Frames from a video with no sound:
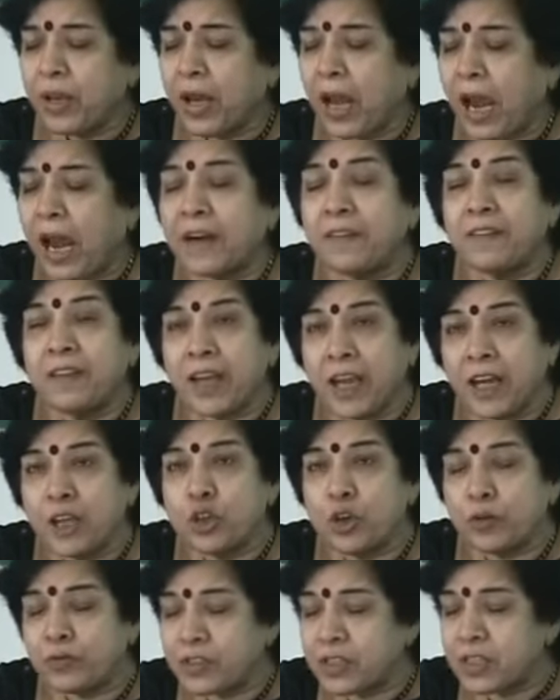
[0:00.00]
at the age
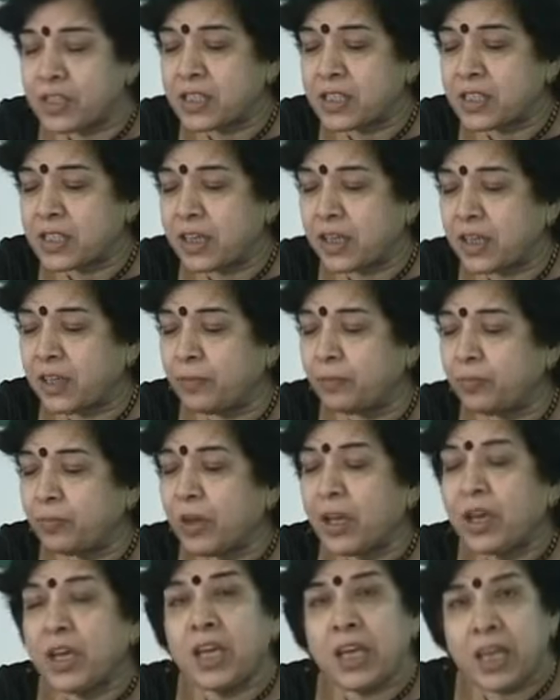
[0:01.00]
of 16.
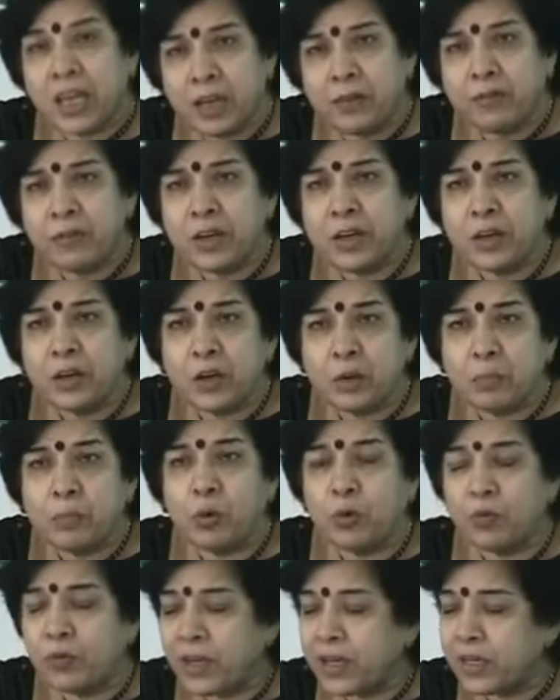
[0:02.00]
He even
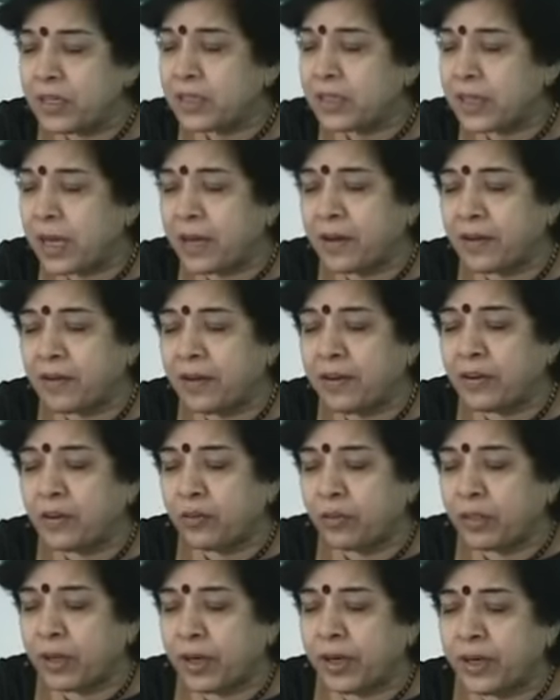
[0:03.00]
removed his sacred
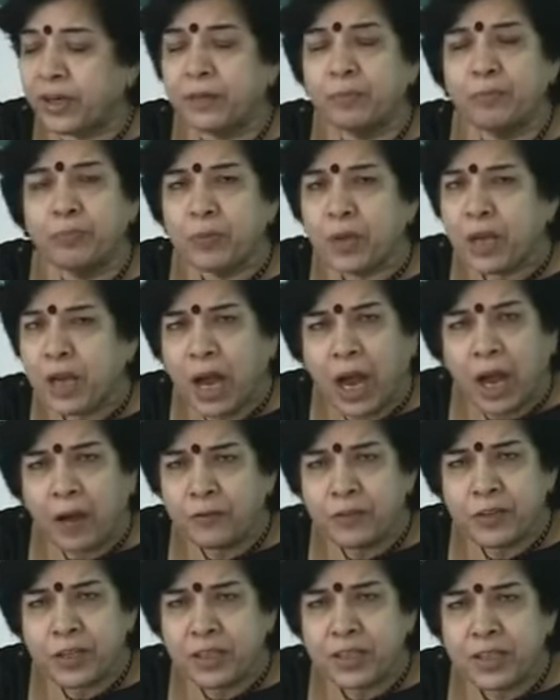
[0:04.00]
thread.
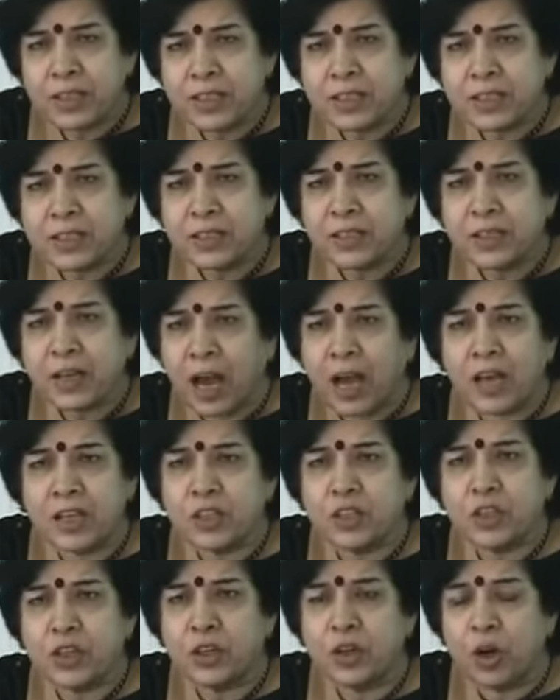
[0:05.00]
After this
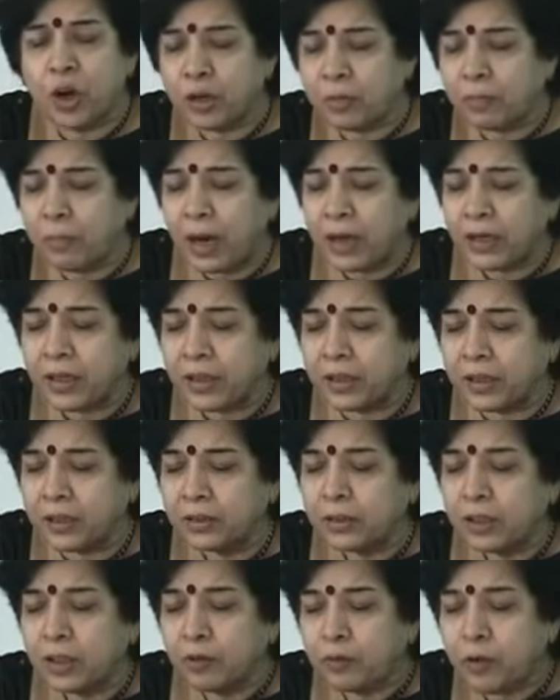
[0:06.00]
caste did not matter
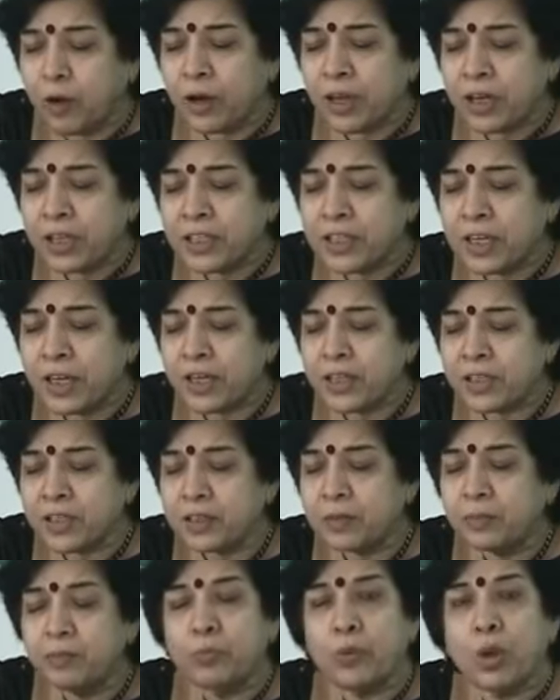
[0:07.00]
for he
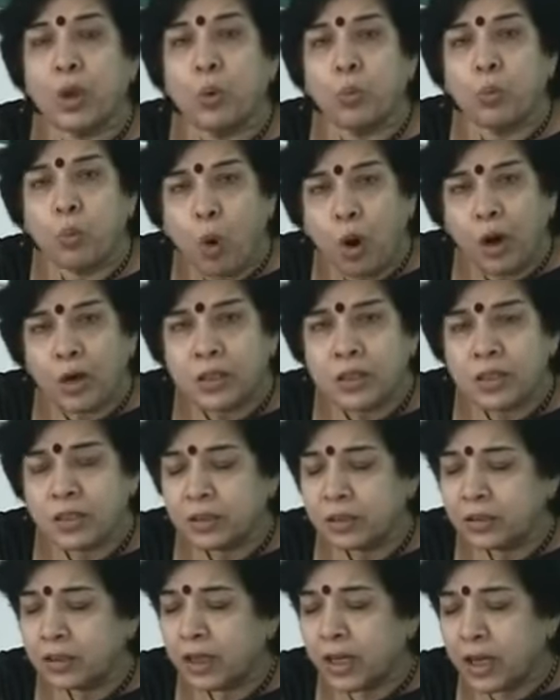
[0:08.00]
says what
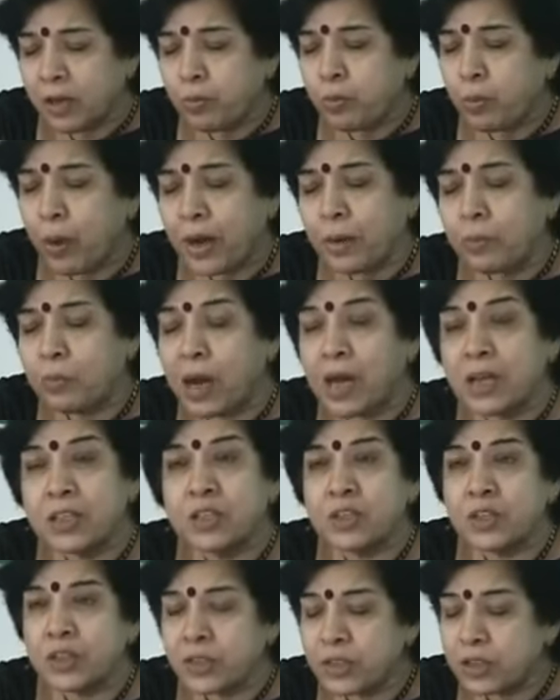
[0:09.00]
if one
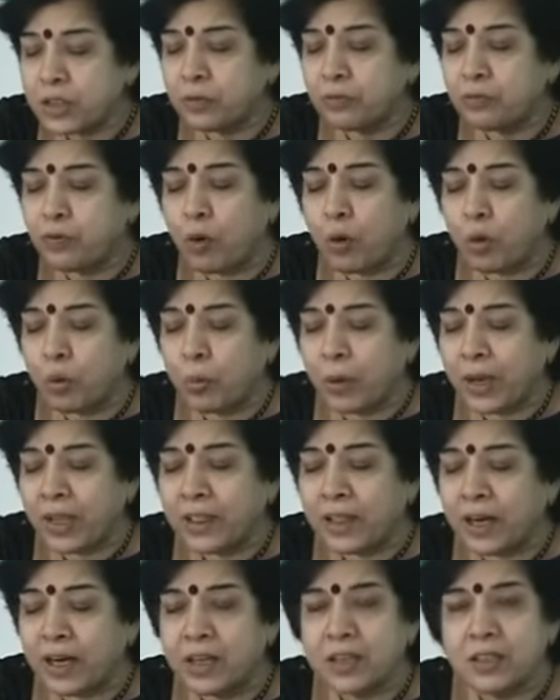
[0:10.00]
masters the four
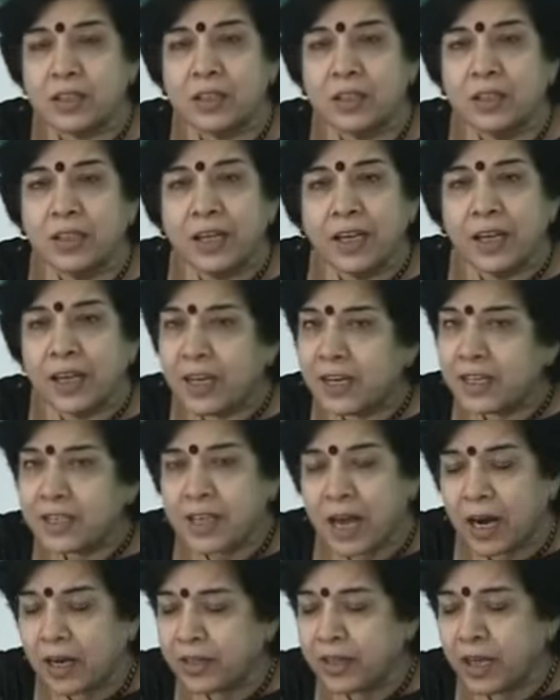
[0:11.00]
Vedas, he is
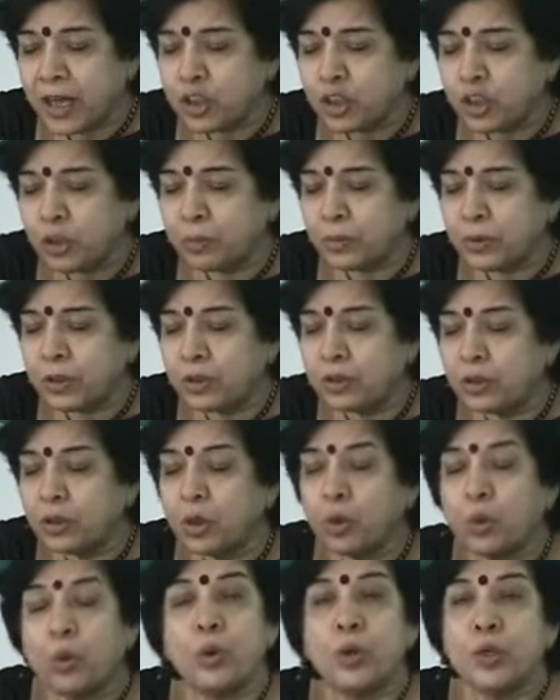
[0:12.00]
untouchable
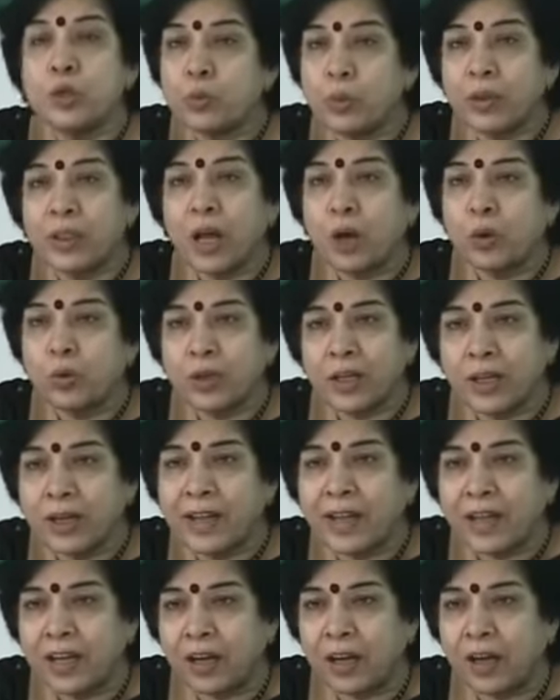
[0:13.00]
who is without a
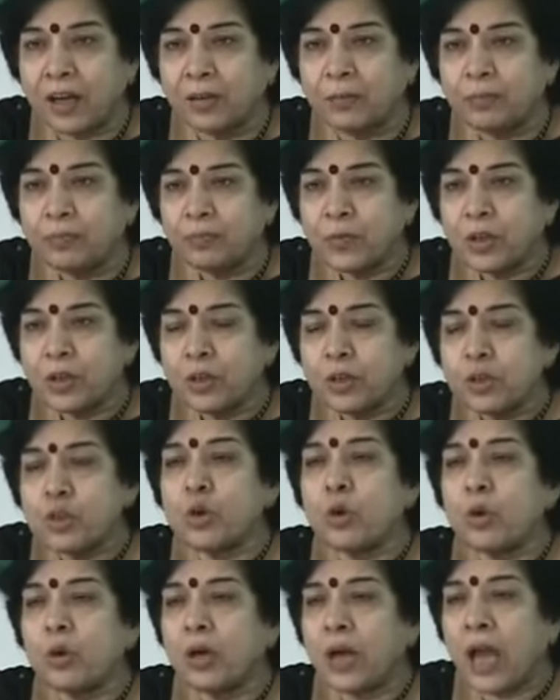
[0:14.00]
linga.
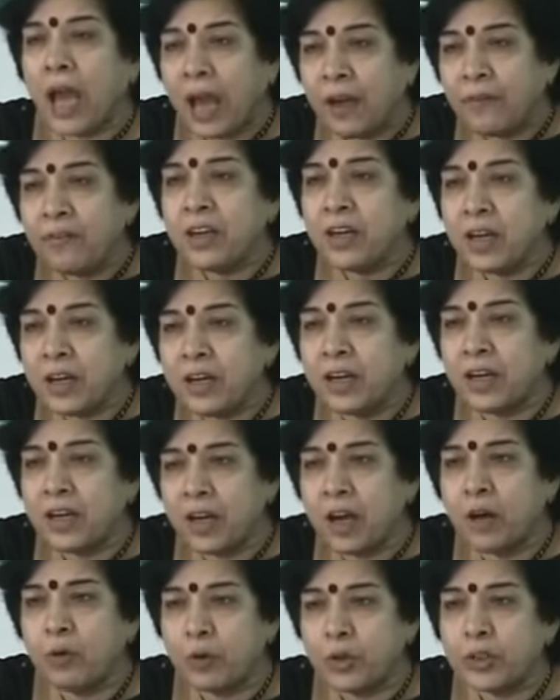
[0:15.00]
So, having a
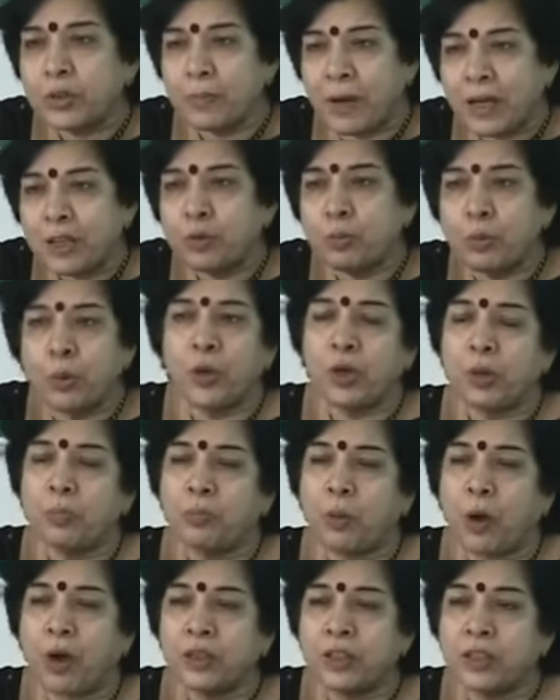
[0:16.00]
linga was much more
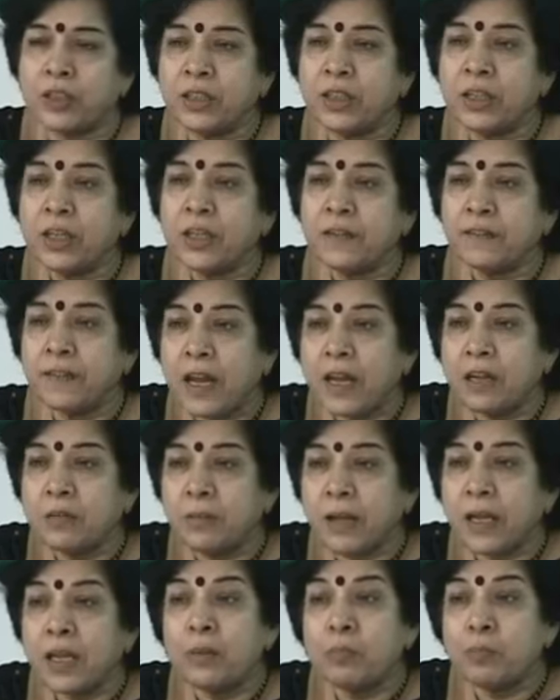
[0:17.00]
important than
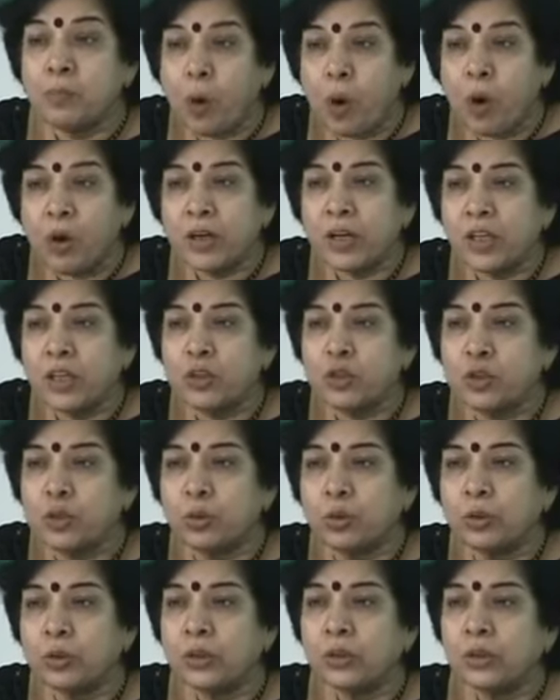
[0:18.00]
being born
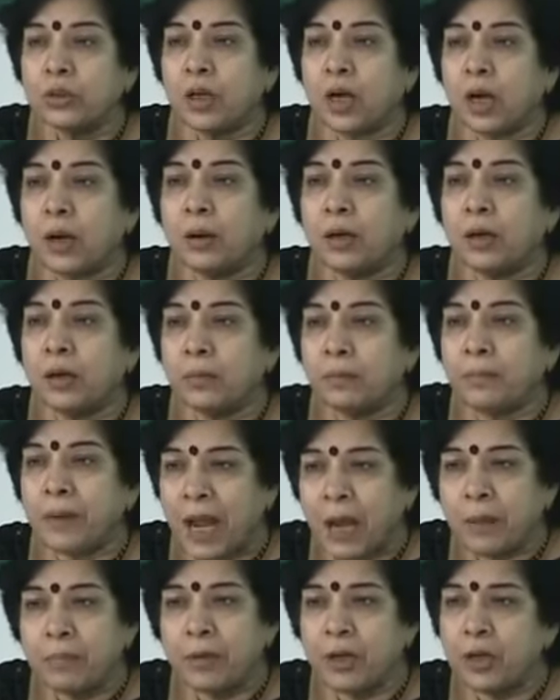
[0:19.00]
into a
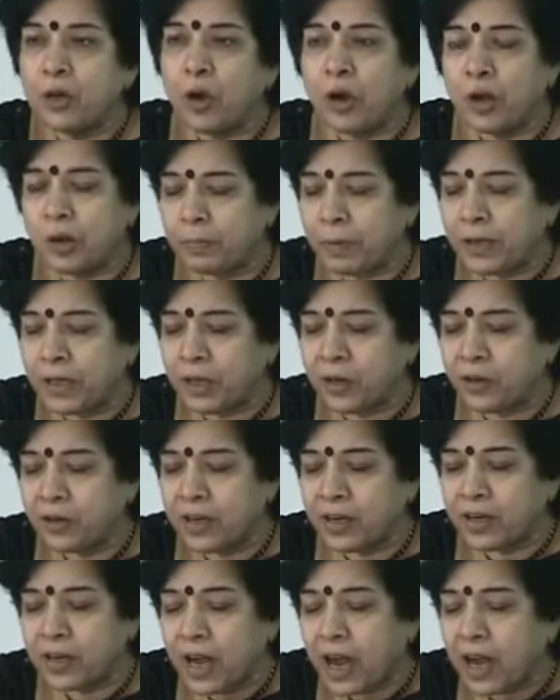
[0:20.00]
Brahmin or a
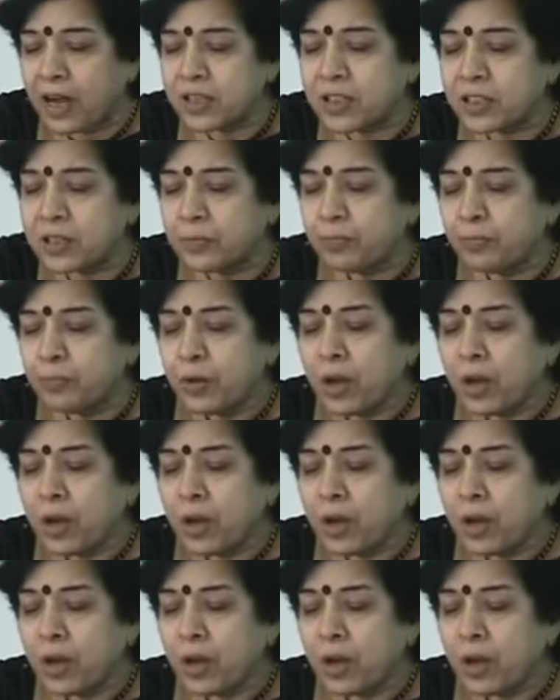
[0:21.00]
particular caste.